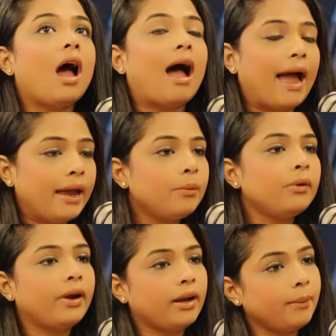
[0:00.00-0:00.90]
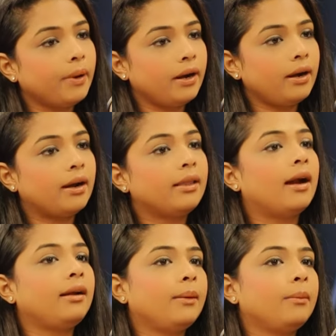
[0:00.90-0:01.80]
i would recommend at
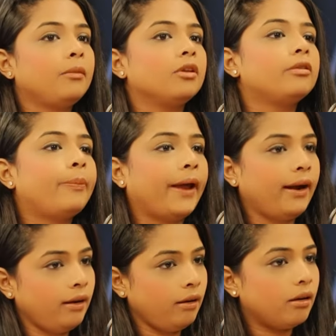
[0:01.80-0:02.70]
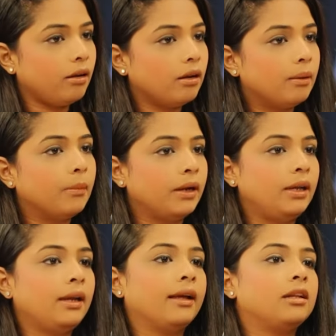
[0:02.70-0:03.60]
that time spend
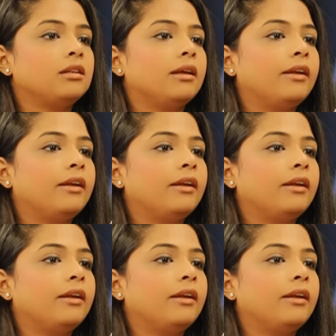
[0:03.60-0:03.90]
money and